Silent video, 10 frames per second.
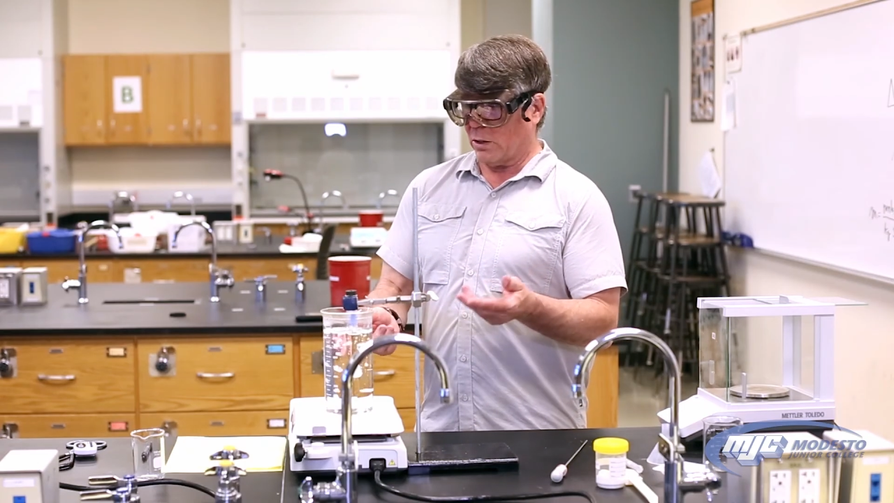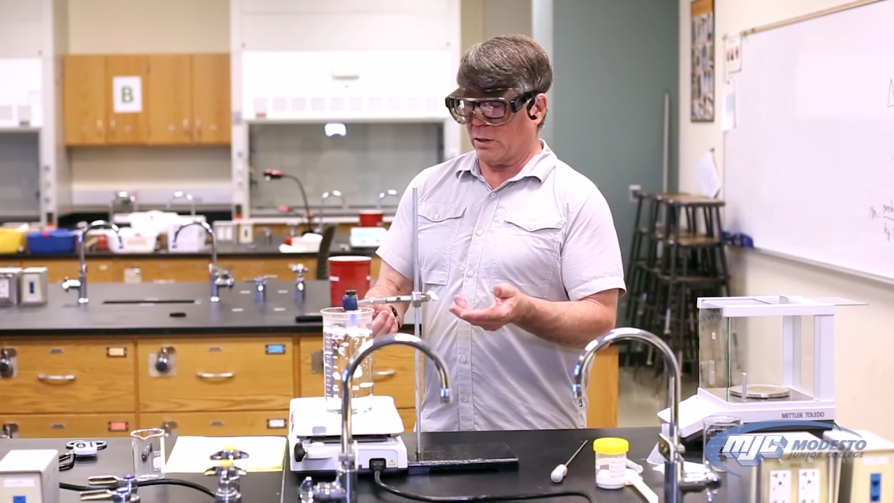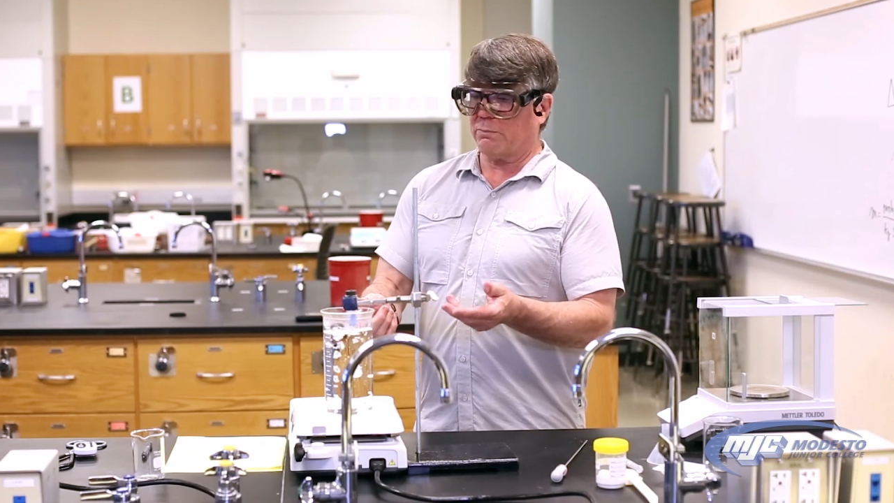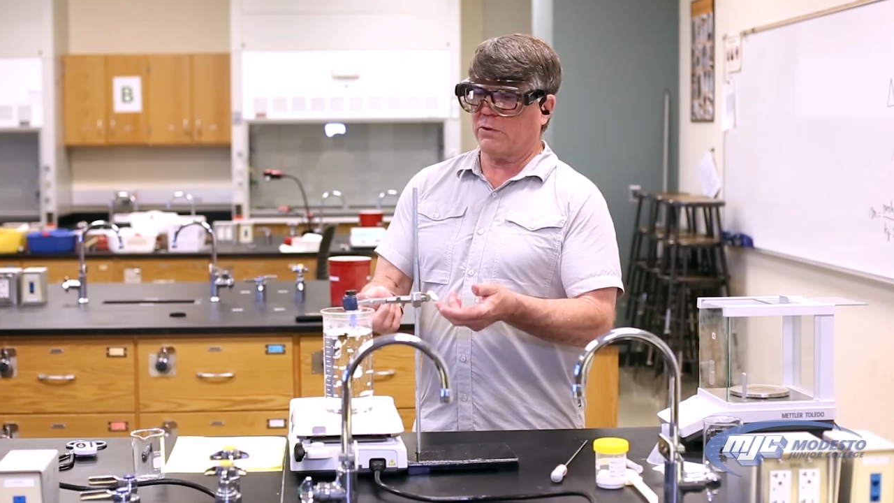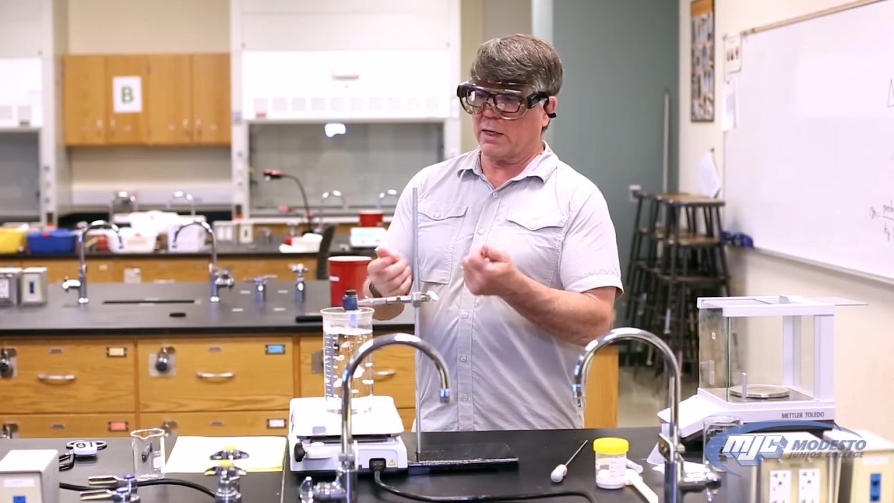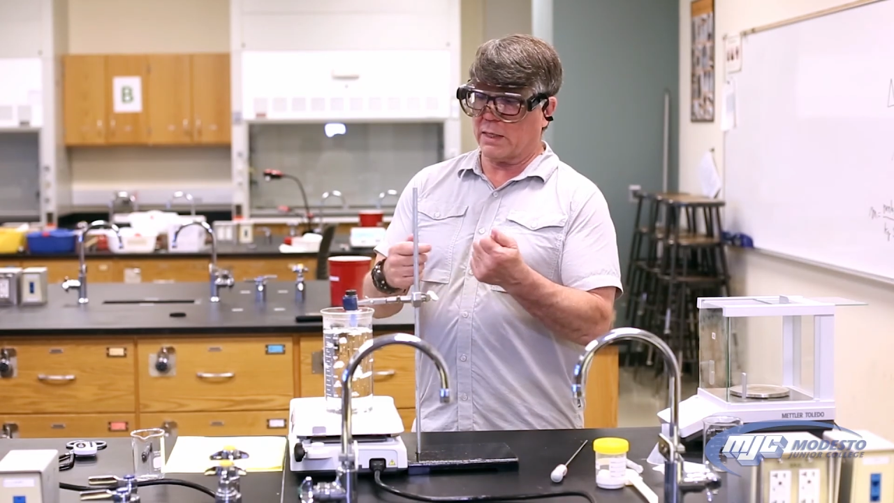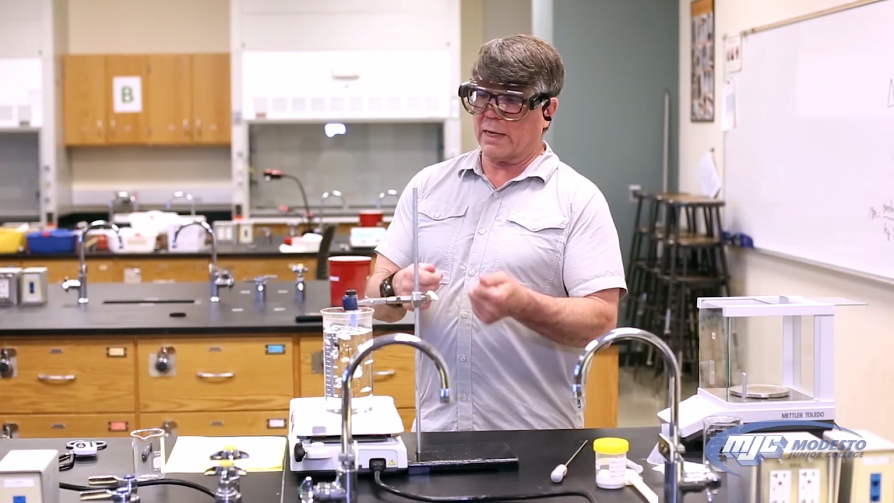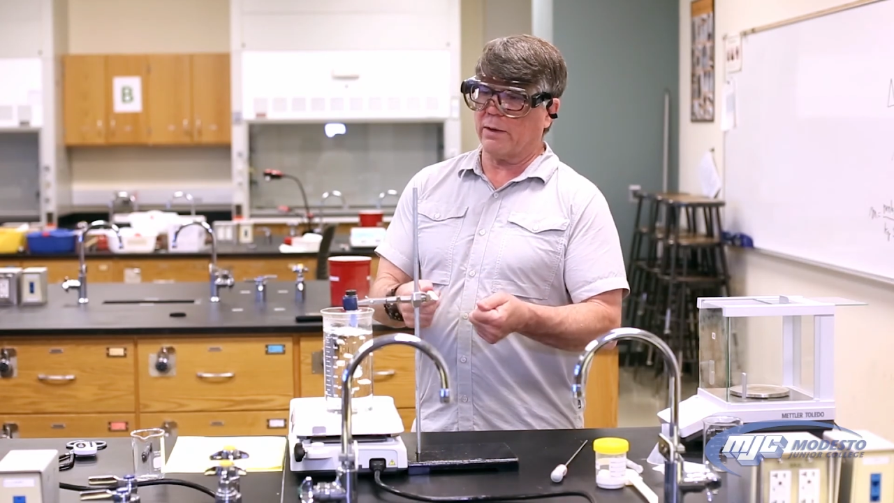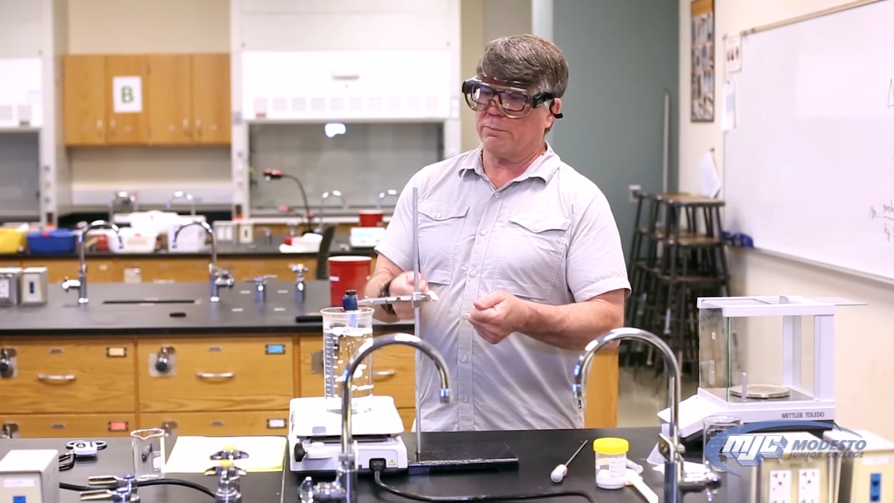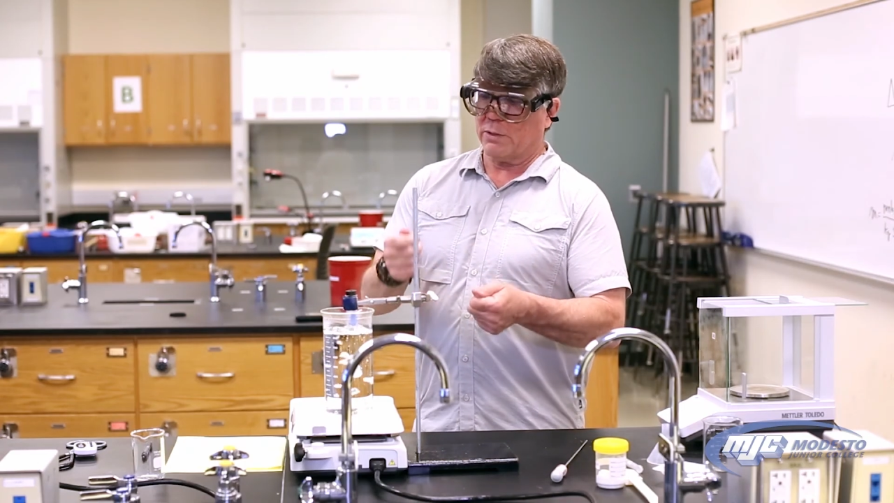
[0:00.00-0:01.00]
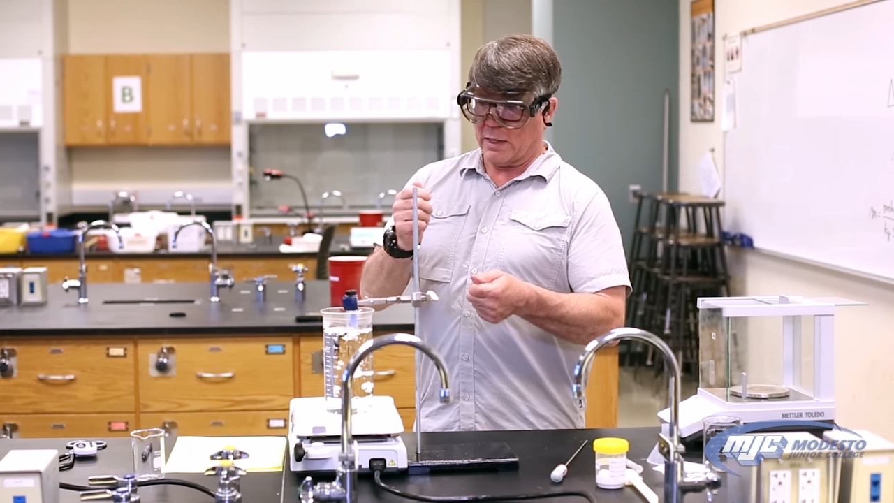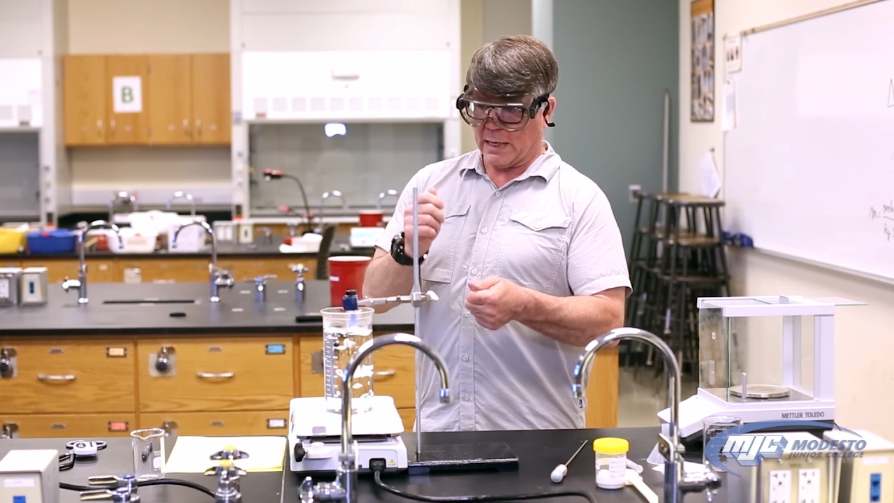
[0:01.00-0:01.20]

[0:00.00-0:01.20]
to take it out,